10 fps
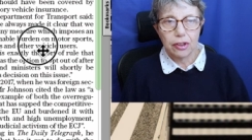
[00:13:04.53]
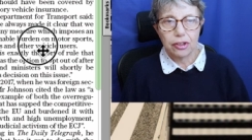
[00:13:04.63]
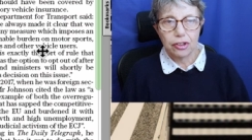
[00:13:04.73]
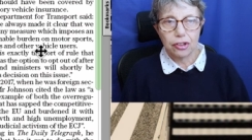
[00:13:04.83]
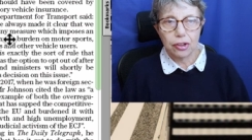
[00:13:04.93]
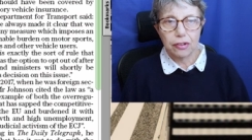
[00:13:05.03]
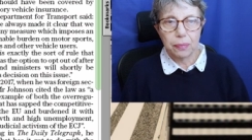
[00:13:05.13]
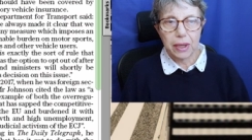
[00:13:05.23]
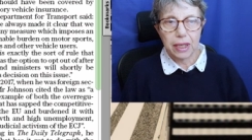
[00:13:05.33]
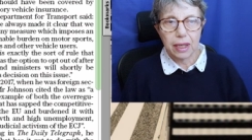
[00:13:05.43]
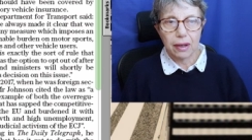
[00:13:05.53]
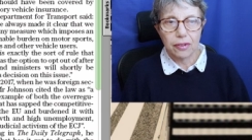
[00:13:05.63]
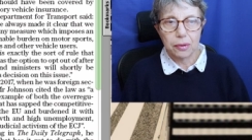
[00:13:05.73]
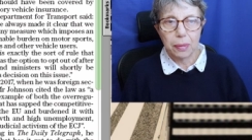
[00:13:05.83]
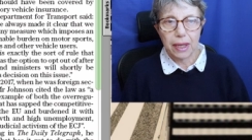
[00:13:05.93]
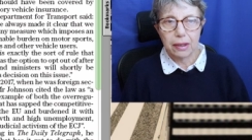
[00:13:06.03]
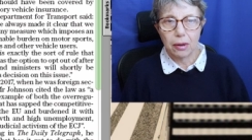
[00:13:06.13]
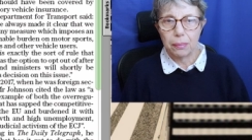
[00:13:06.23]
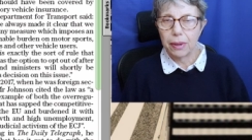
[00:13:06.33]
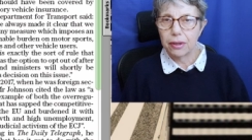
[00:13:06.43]
that it should have been covered by
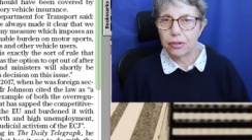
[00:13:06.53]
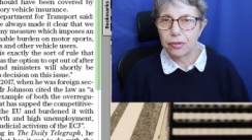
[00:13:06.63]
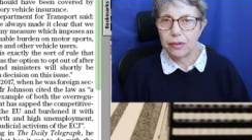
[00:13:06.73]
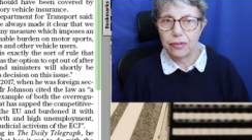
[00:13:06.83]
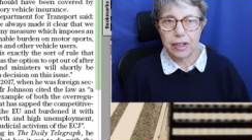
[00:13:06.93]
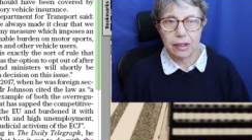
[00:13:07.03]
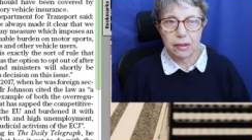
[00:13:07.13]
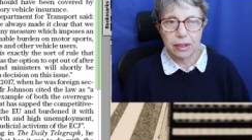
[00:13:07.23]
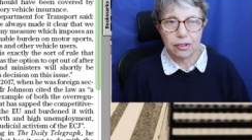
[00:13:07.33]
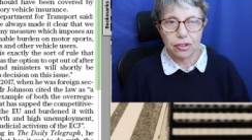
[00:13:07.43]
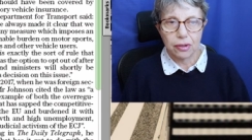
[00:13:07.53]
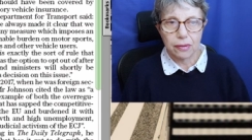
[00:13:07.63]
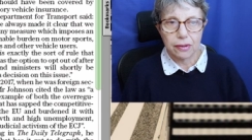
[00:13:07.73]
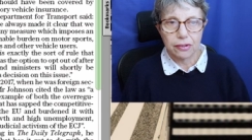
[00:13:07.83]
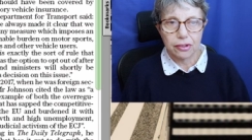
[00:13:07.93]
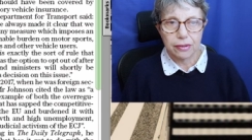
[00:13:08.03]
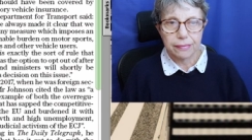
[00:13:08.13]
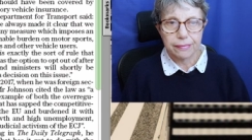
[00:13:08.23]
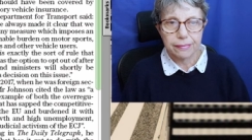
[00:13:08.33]
compulsory vehicle insurance.